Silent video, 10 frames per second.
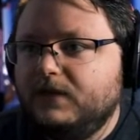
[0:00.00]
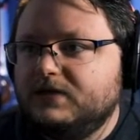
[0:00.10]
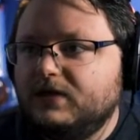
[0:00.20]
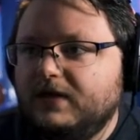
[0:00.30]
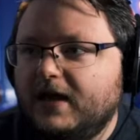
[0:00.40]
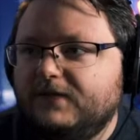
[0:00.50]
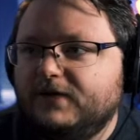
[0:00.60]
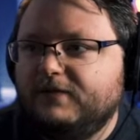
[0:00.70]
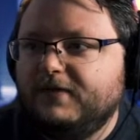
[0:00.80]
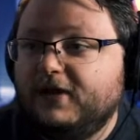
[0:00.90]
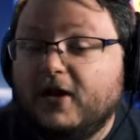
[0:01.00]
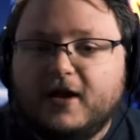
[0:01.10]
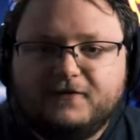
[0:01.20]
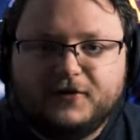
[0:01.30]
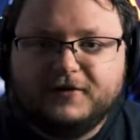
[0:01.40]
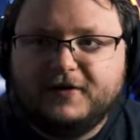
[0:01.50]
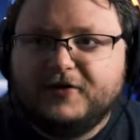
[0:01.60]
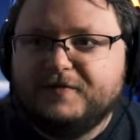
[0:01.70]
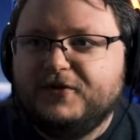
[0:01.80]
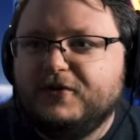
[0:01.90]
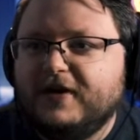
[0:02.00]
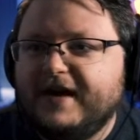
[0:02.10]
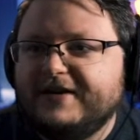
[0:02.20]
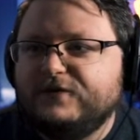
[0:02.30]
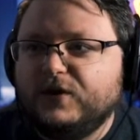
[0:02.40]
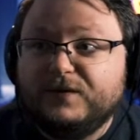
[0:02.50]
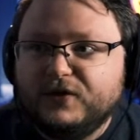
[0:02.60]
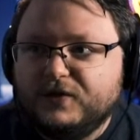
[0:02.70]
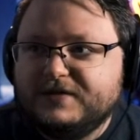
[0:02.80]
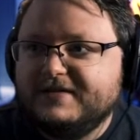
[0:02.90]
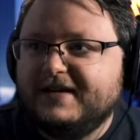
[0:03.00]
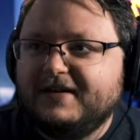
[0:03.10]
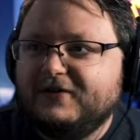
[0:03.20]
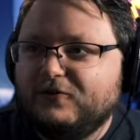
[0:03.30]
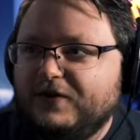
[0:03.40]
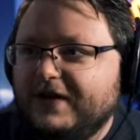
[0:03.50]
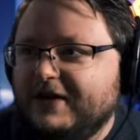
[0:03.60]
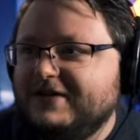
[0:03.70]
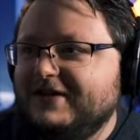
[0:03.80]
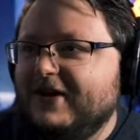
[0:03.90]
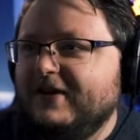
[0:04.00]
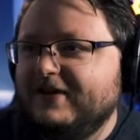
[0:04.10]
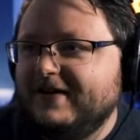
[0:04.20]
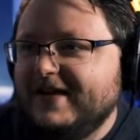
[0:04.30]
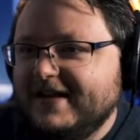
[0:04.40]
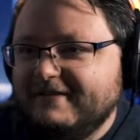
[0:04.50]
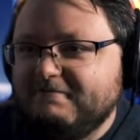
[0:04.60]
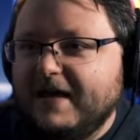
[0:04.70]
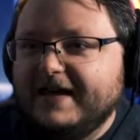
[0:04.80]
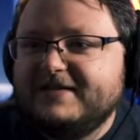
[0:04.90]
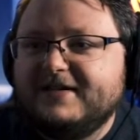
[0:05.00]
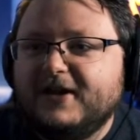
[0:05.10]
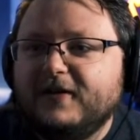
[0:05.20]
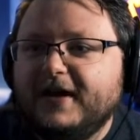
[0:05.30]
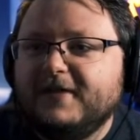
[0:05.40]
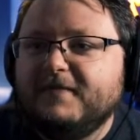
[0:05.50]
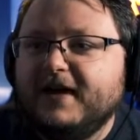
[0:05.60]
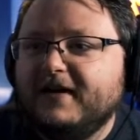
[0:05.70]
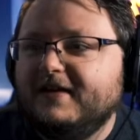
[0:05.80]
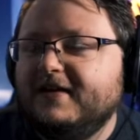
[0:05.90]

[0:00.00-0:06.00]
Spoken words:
It's kind of a lot for a computer to ask for, even though this is like a $3,000 maxed out iMac.